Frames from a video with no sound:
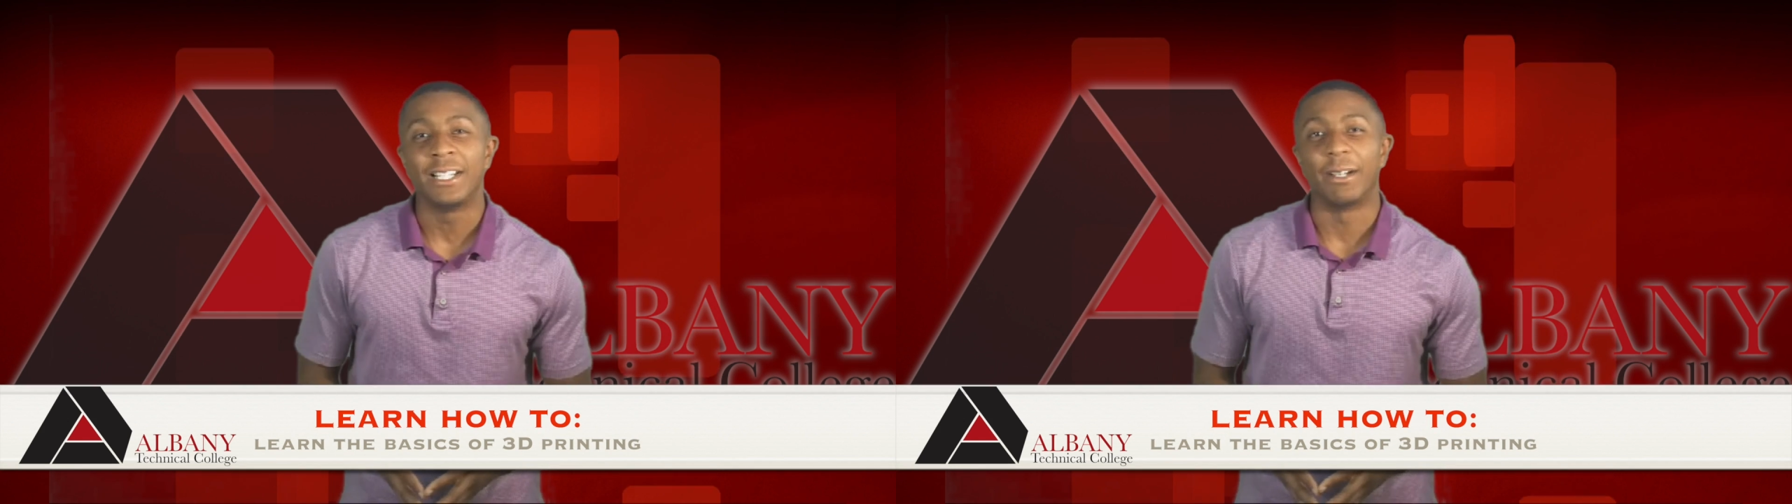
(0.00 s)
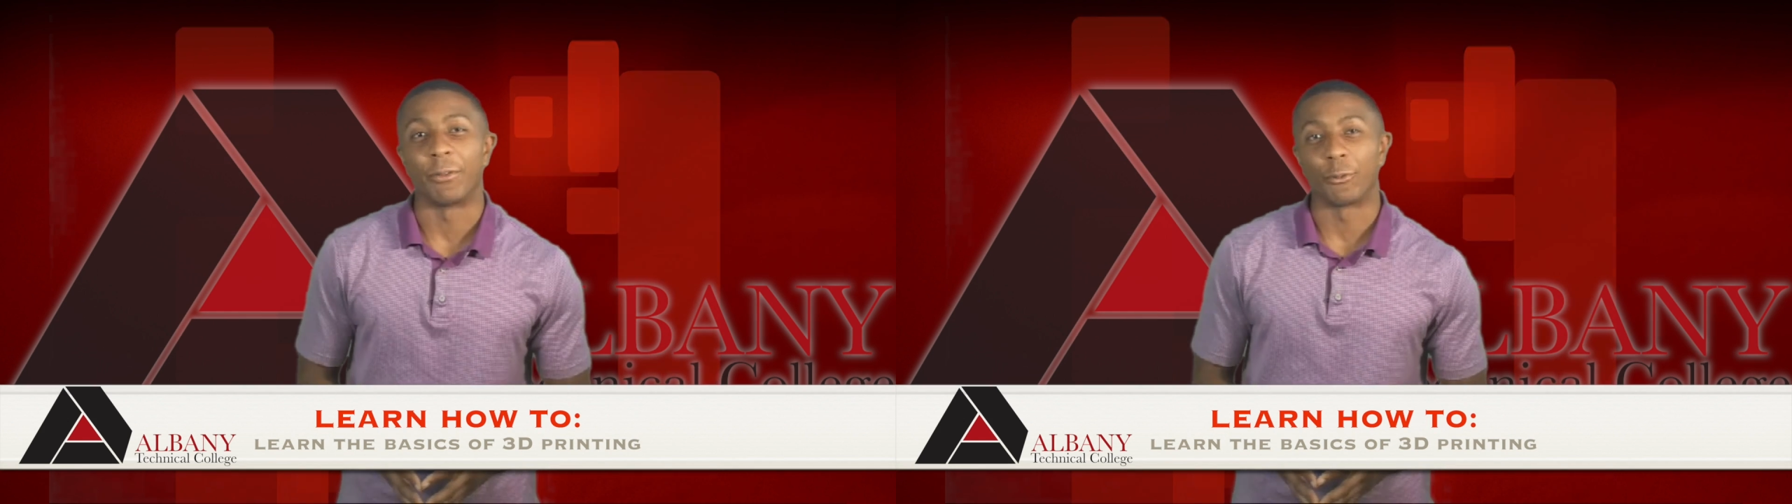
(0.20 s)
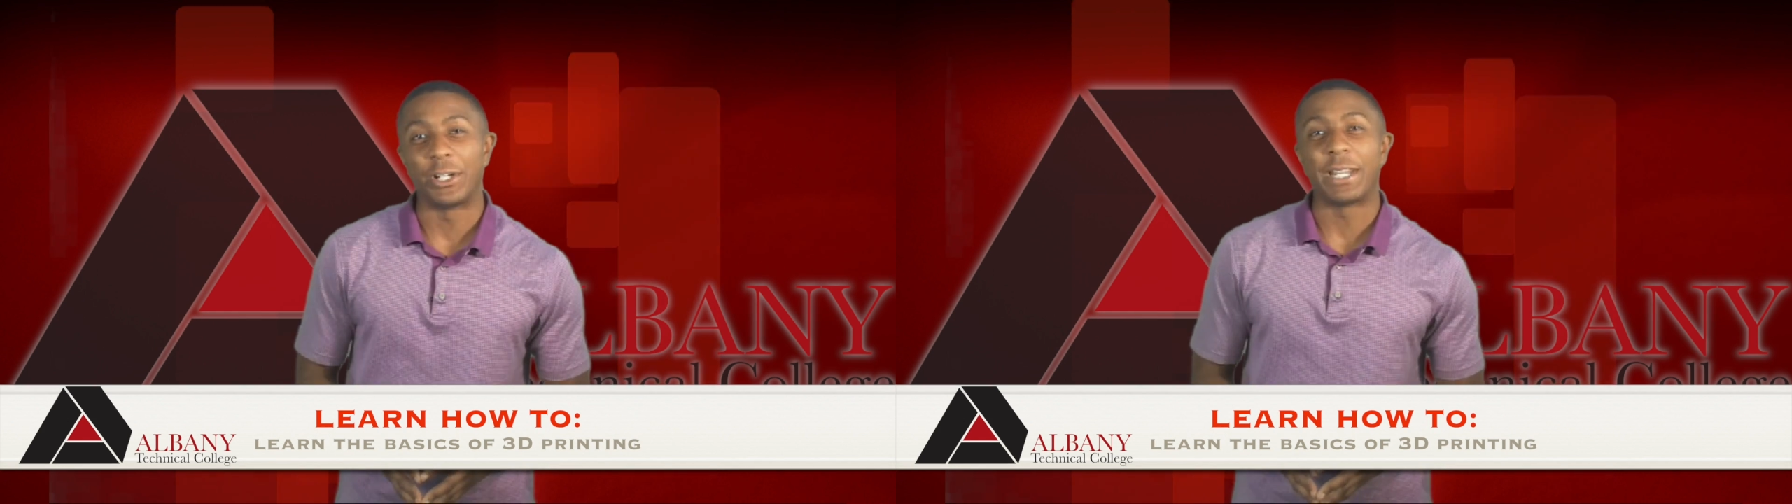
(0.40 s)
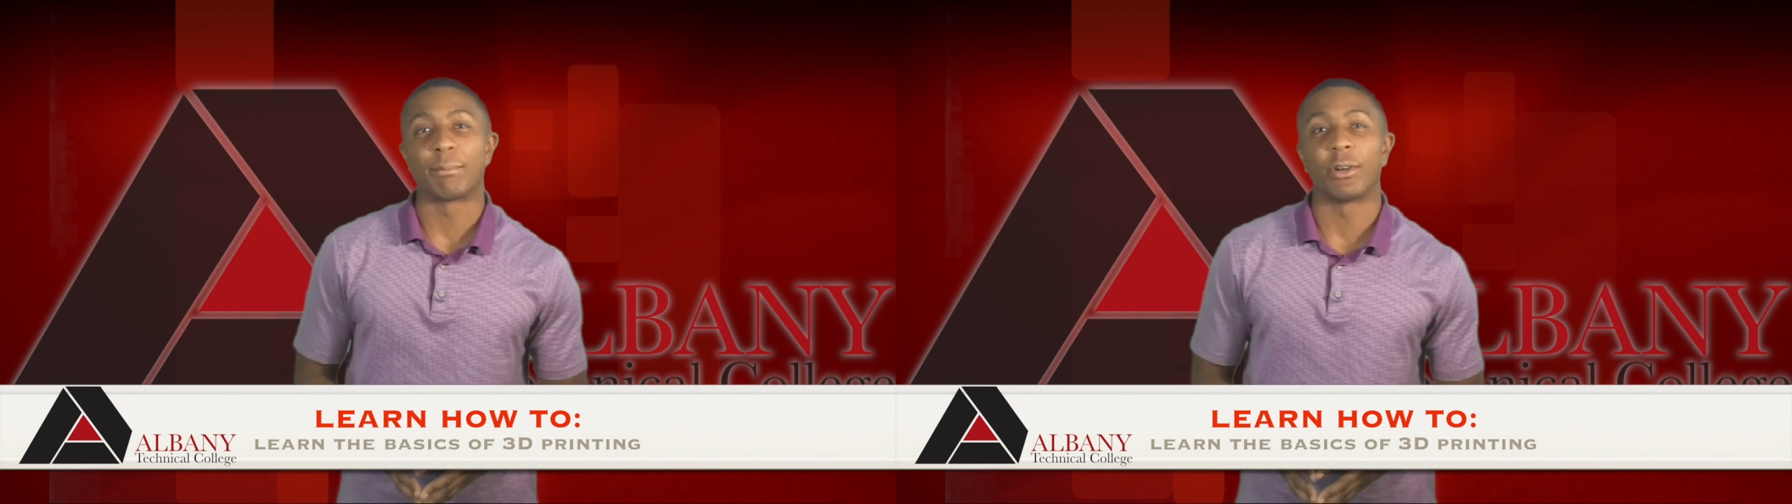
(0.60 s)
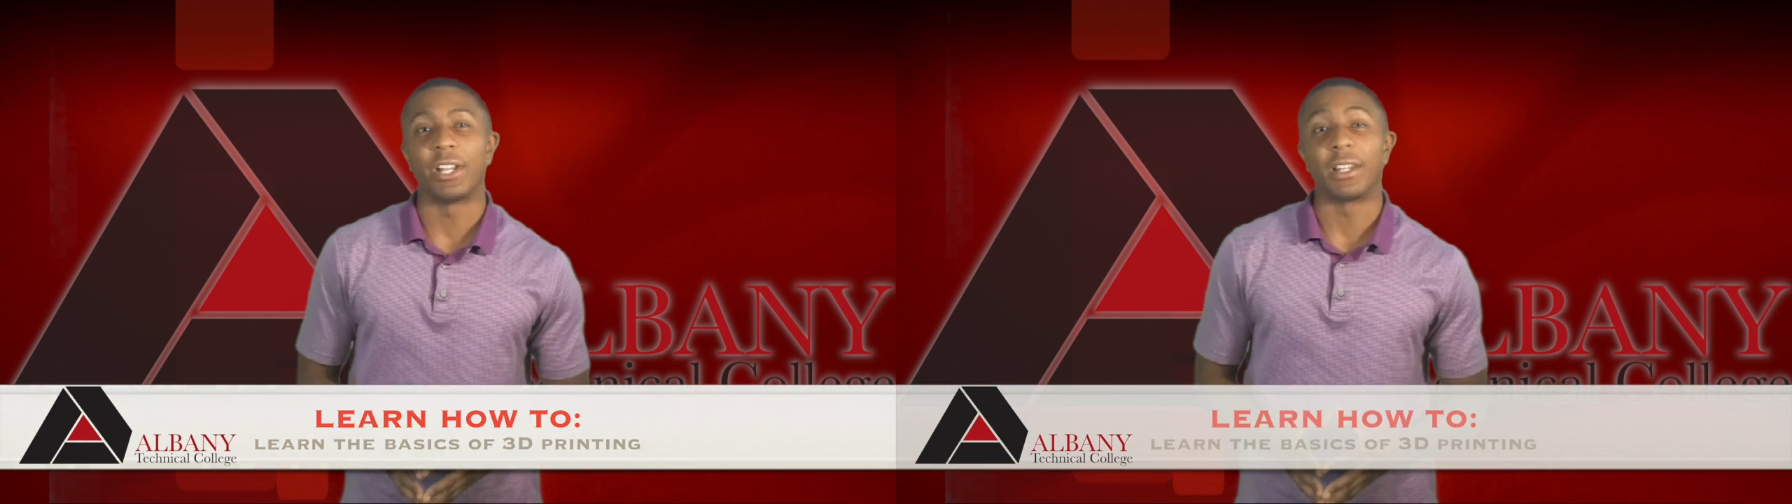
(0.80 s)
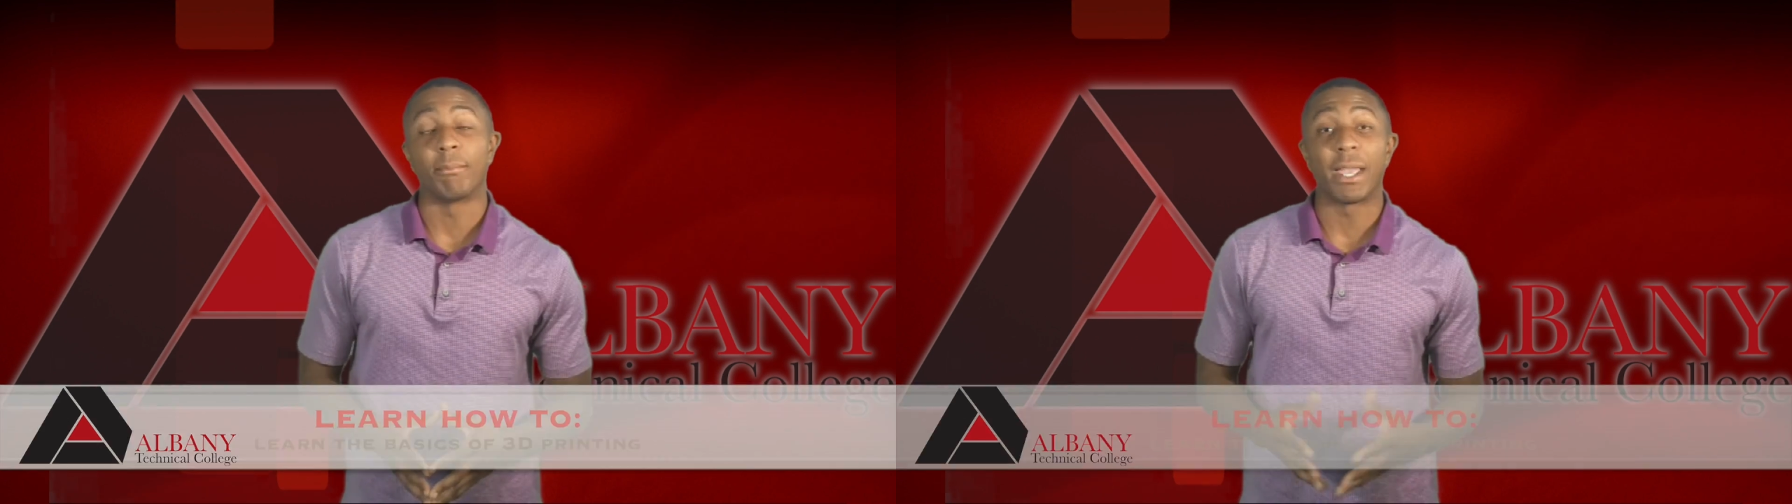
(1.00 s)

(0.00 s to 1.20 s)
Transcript: of 3D printing?